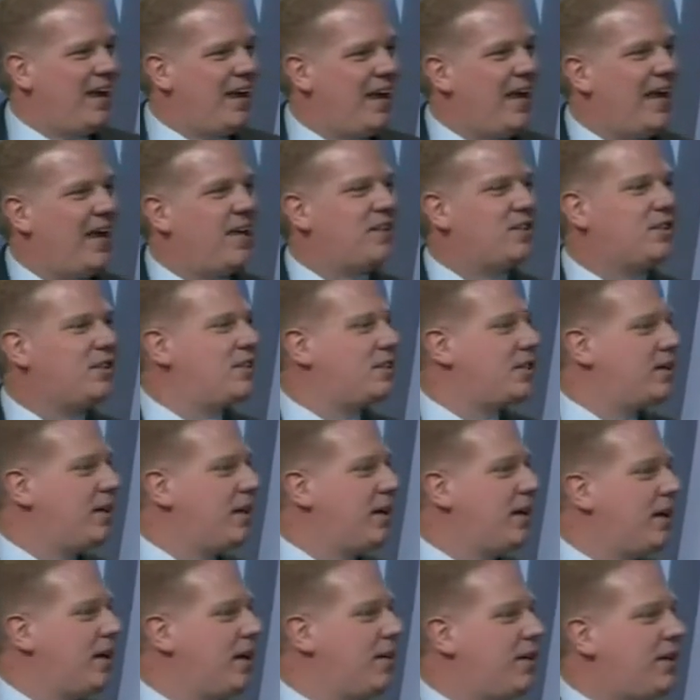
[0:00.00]
It's
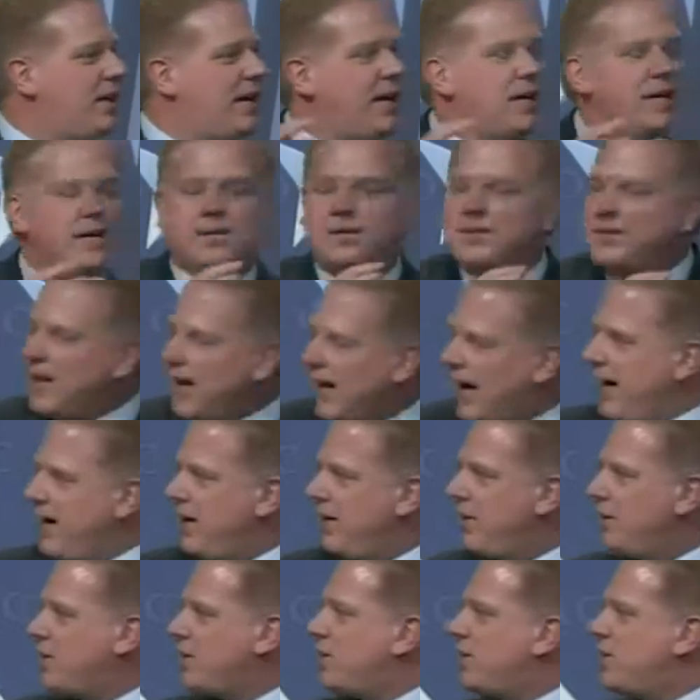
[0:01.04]
the
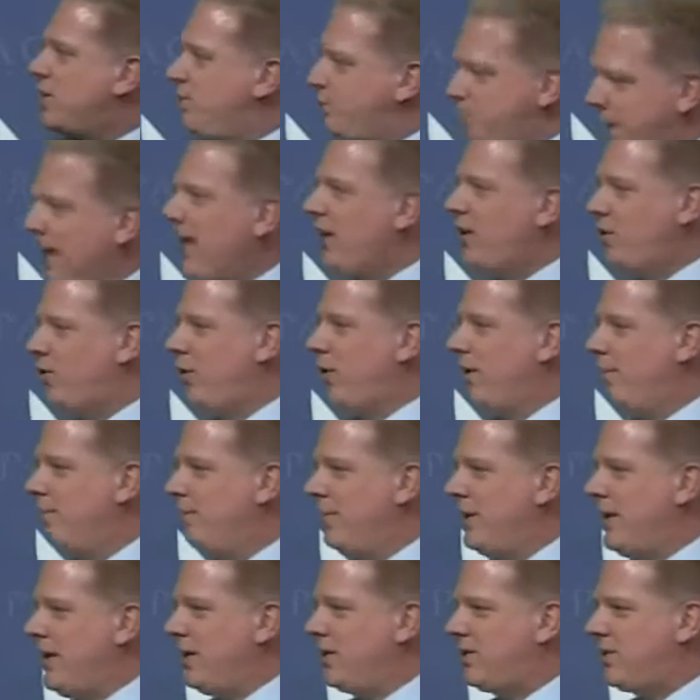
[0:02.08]
entire
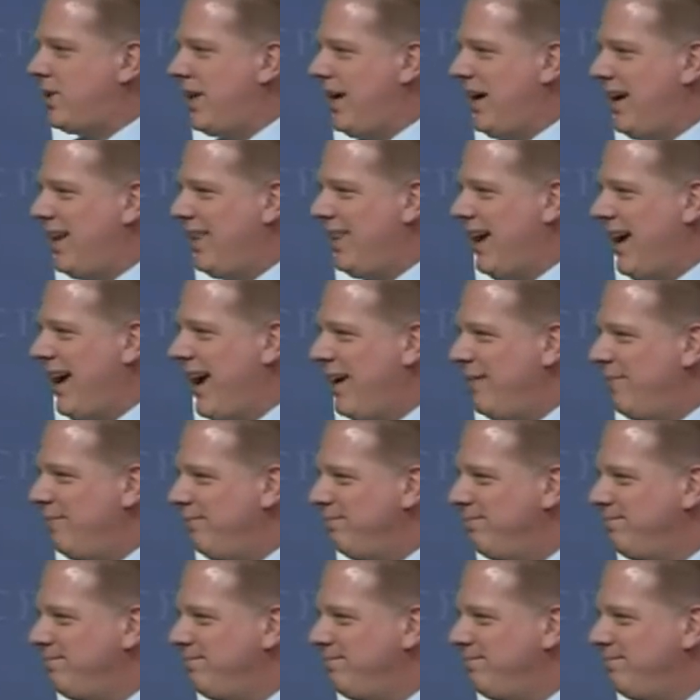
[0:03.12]
spectrum is saying that.